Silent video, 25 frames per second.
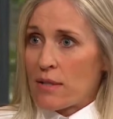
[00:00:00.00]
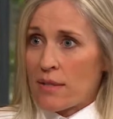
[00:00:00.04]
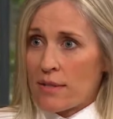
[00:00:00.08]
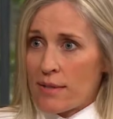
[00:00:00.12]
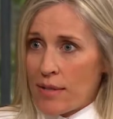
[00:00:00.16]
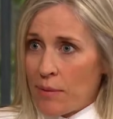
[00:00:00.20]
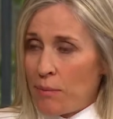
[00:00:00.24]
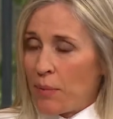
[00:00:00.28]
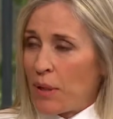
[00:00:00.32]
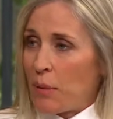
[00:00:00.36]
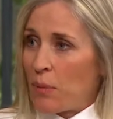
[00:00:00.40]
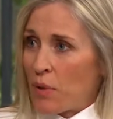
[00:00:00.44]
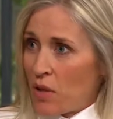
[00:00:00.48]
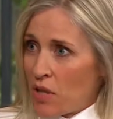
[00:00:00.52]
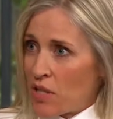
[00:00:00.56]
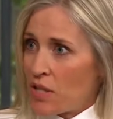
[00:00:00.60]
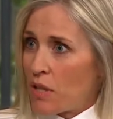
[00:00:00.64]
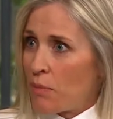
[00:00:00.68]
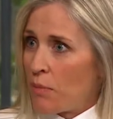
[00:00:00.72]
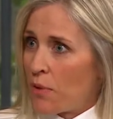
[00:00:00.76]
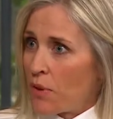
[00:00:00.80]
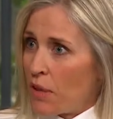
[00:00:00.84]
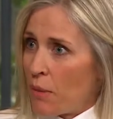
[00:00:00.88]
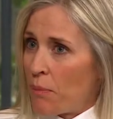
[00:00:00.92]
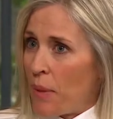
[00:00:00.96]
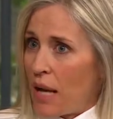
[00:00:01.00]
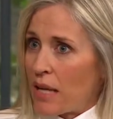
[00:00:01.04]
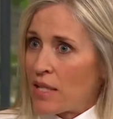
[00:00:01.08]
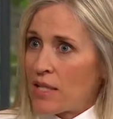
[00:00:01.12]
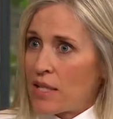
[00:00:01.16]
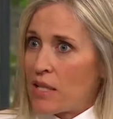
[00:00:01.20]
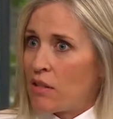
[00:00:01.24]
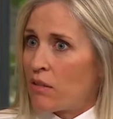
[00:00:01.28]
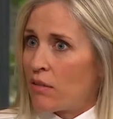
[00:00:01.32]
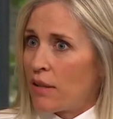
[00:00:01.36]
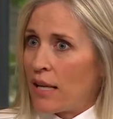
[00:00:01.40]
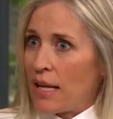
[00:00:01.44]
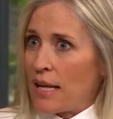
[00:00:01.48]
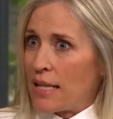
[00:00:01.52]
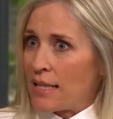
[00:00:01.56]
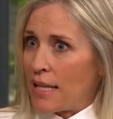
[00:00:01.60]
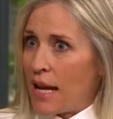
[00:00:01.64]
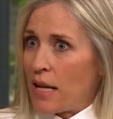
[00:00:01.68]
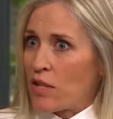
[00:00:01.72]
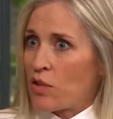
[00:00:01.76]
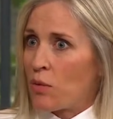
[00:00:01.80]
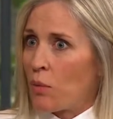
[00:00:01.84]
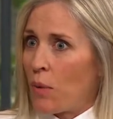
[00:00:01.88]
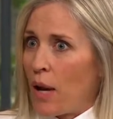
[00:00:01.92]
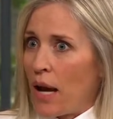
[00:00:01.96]
simply because the bacteria is
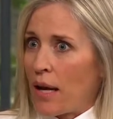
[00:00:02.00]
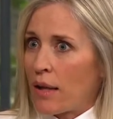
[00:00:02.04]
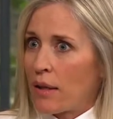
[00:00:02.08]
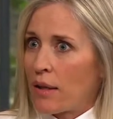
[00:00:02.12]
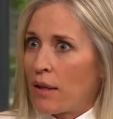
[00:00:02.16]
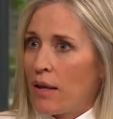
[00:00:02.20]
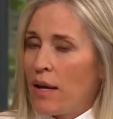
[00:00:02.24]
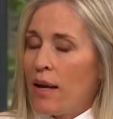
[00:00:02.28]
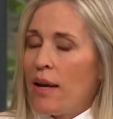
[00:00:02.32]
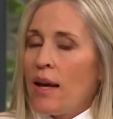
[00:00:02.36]
out of whack.